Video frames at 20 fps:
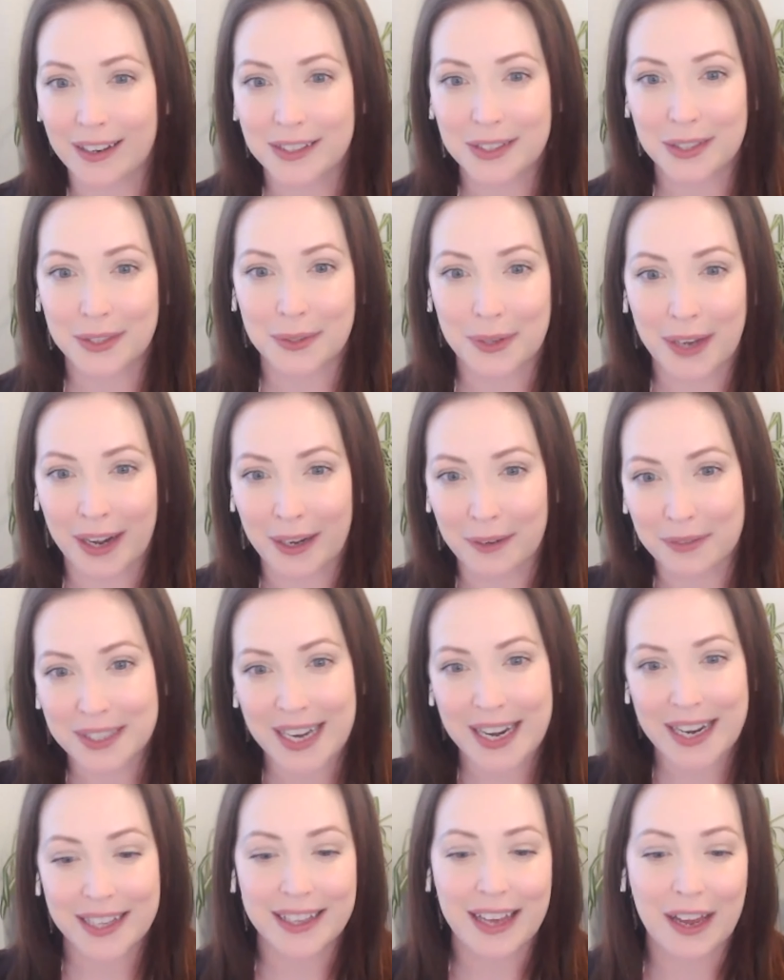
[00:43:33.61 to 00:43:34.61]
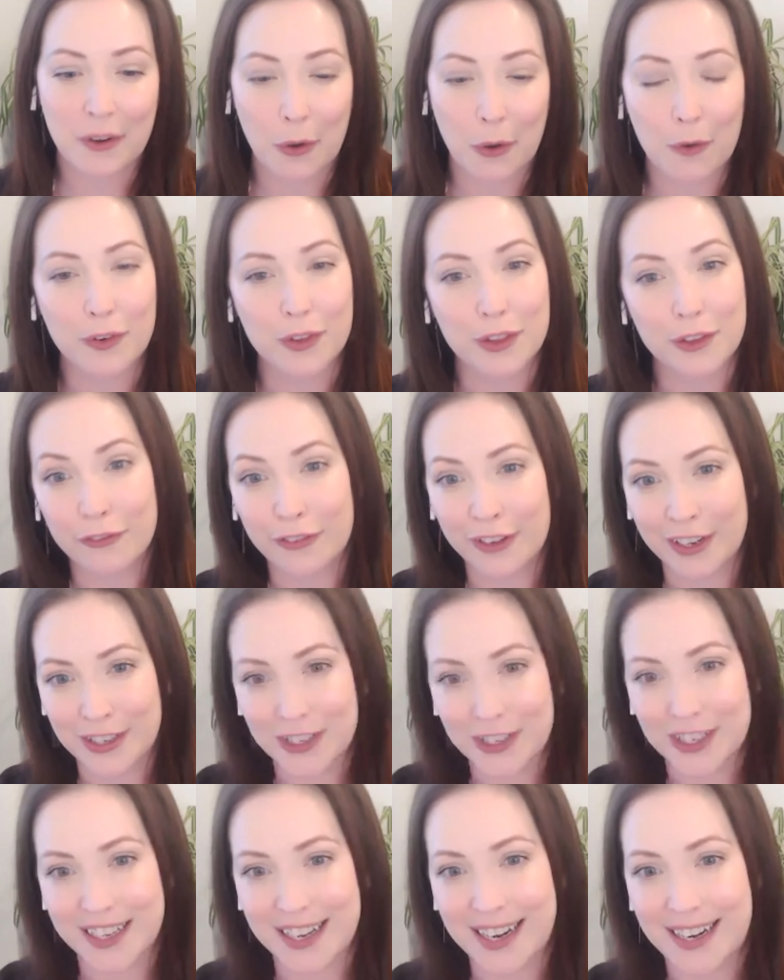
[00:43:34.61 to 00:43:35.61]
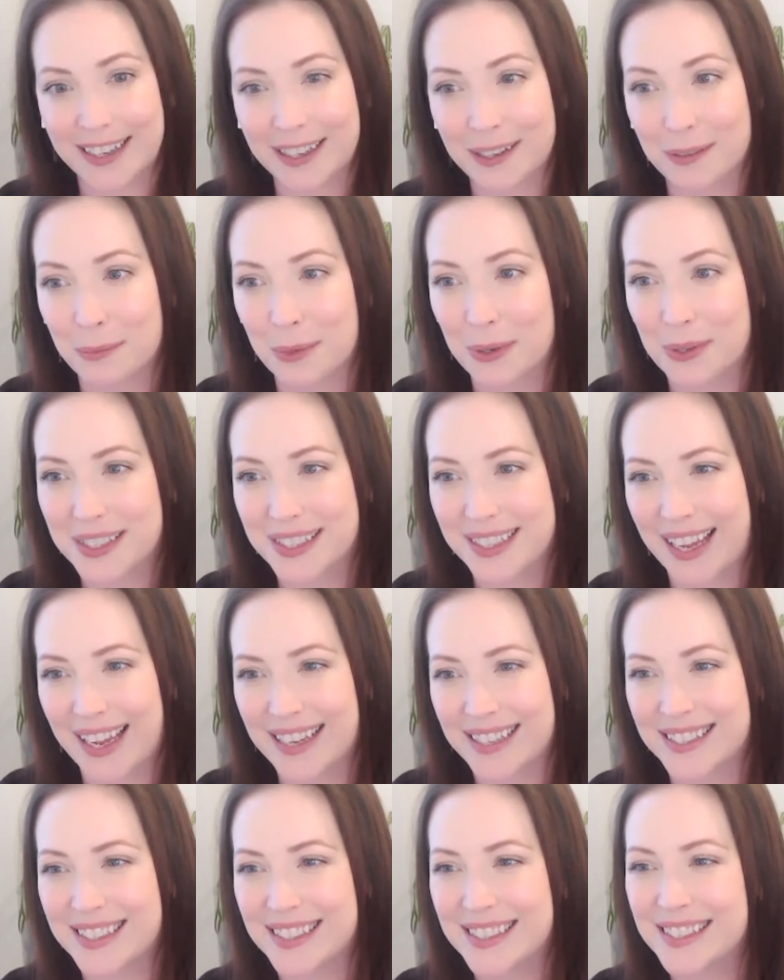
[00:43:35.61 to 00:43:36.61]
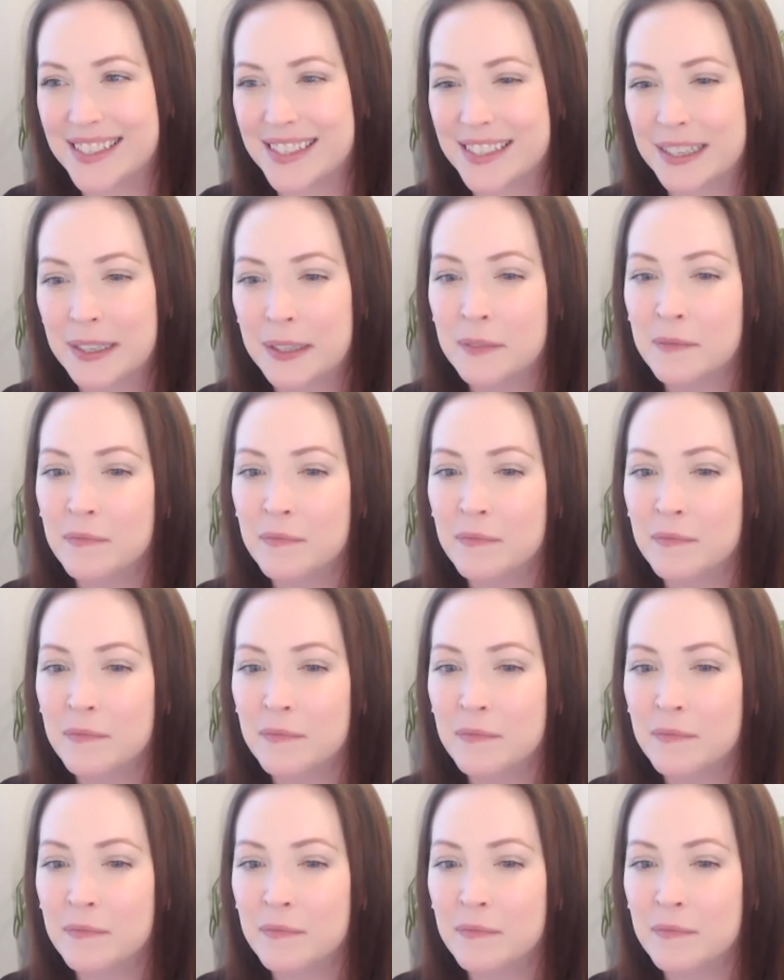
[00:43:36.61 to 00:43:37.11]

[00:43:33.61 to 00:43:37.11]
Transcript: to kind of take that over the finish line in most cases.